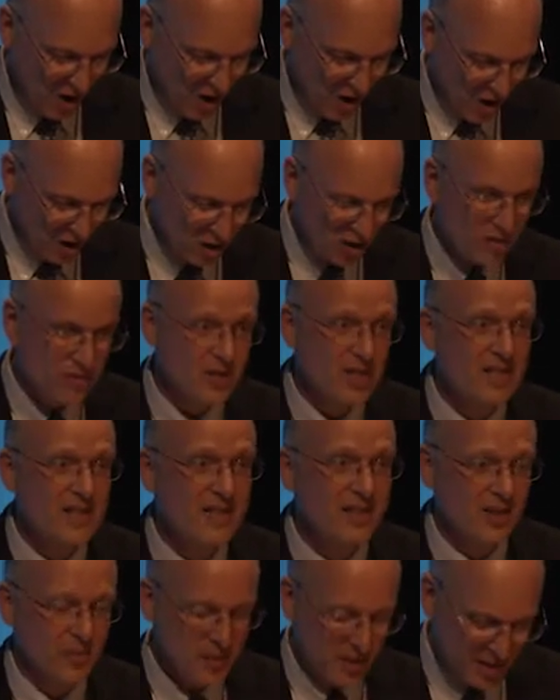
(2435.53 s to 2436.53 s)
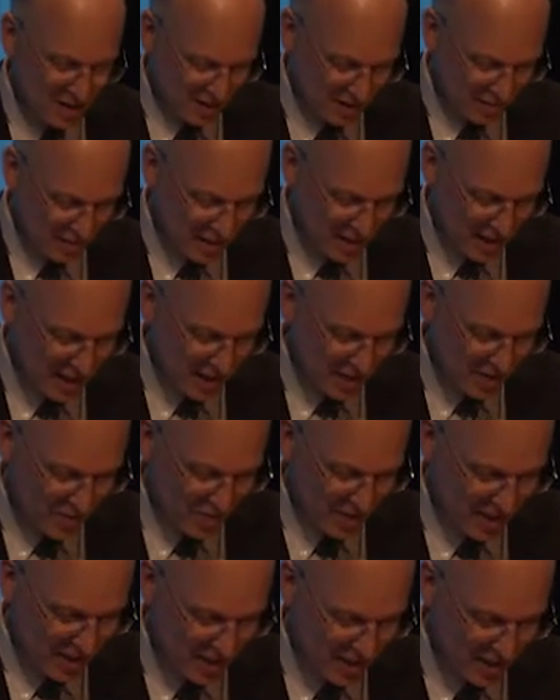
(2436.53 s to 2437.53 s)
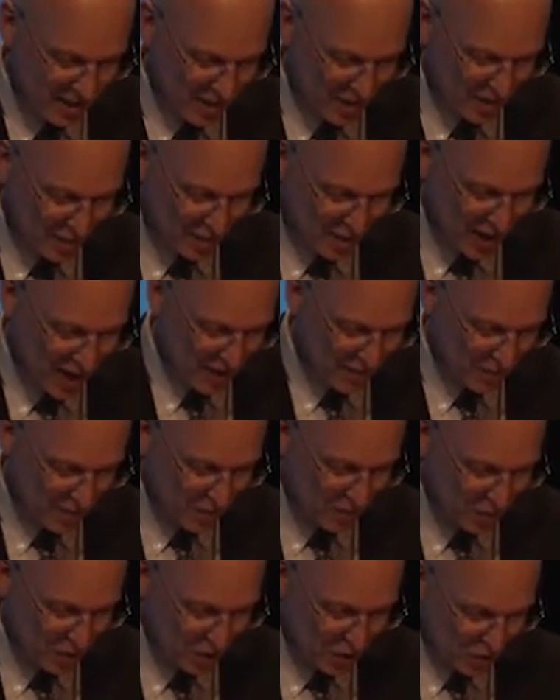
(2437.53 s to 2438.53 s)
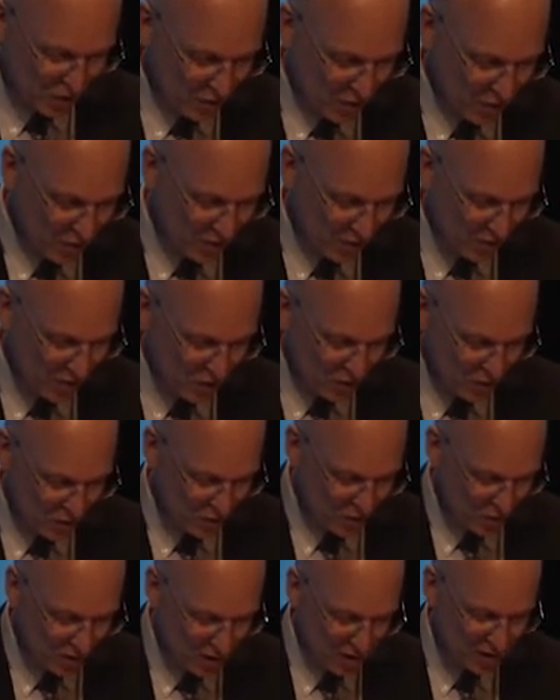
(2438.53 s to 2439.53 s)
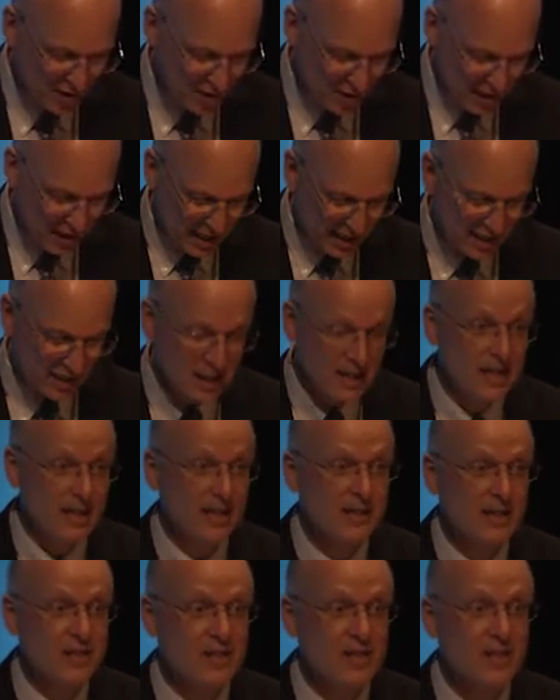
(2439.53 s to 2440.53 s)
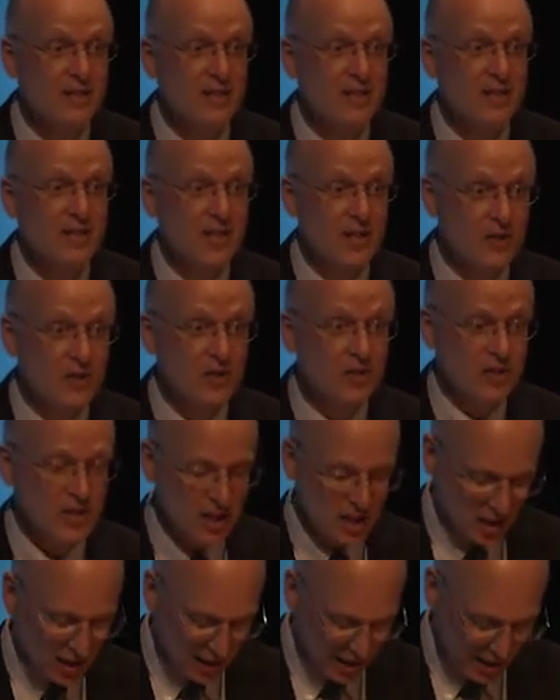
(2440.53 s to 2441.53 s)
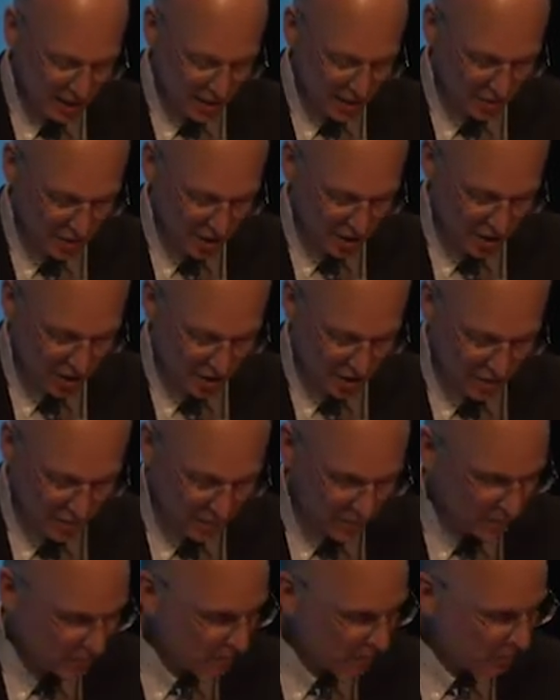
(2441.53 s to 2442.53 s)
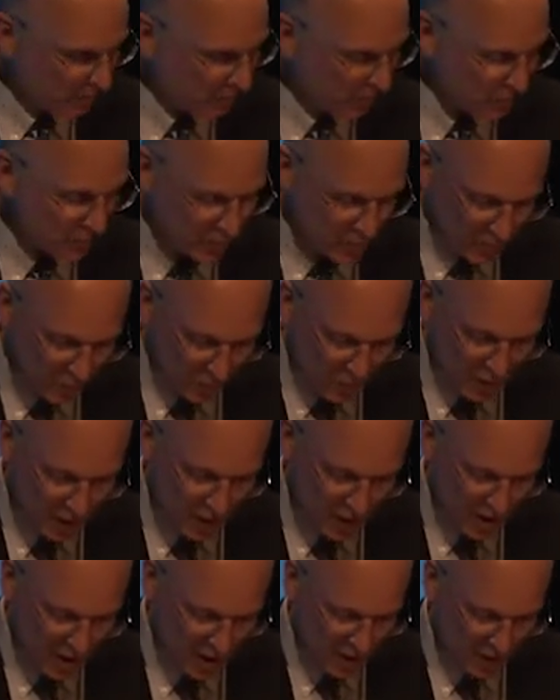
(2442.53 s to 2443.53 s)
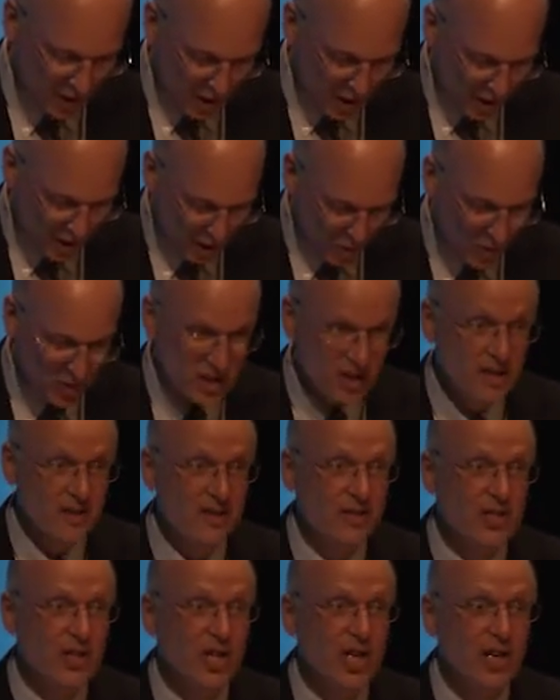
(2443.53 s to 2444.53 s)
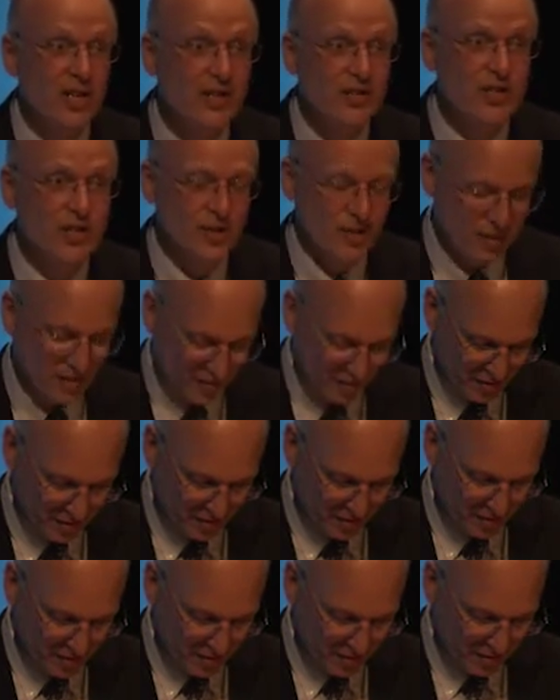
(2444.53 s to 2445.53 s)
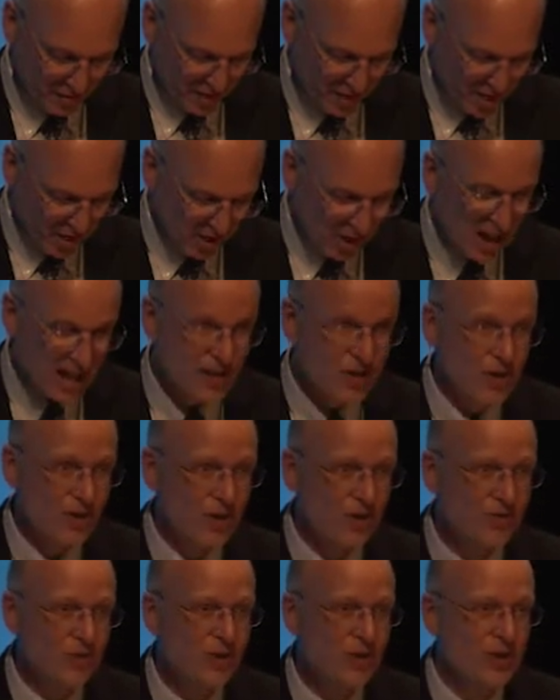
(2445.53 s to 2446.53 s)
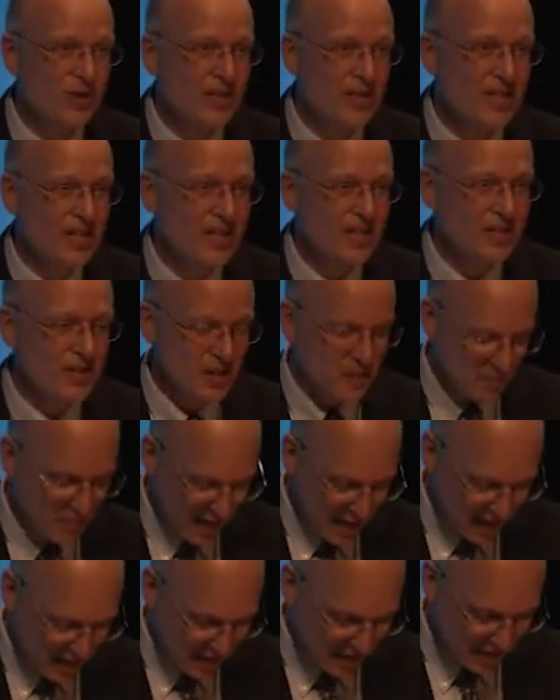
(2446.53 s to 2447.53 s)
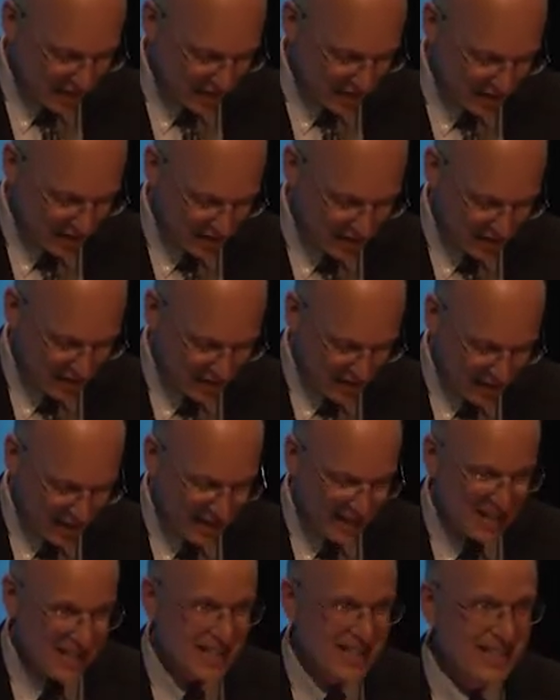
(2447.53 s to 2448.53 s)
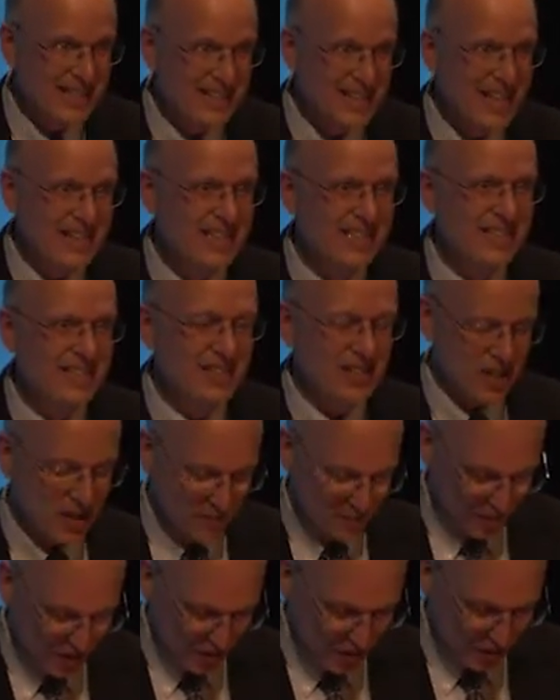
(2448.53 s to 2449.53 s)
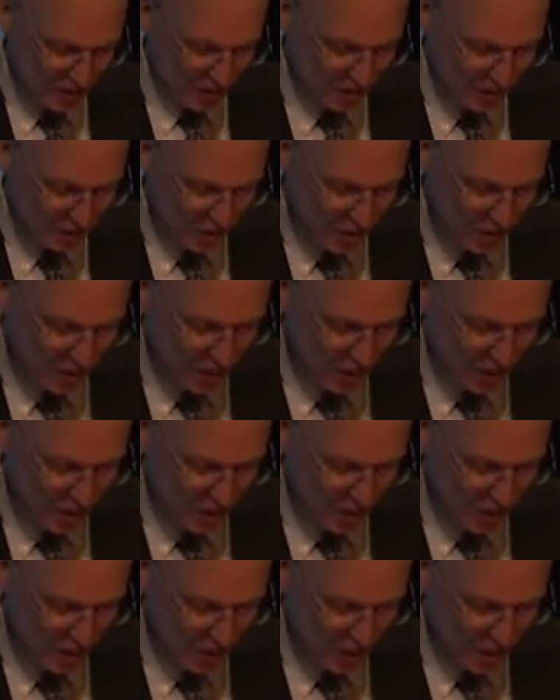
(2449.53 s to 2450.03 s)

All of these elements come together in a single frame from the scroll of the Sutra on the Ten Kings can see in the exhibition. Here, we see the judge, the ledger of good deeds and bad deeds, the attendant official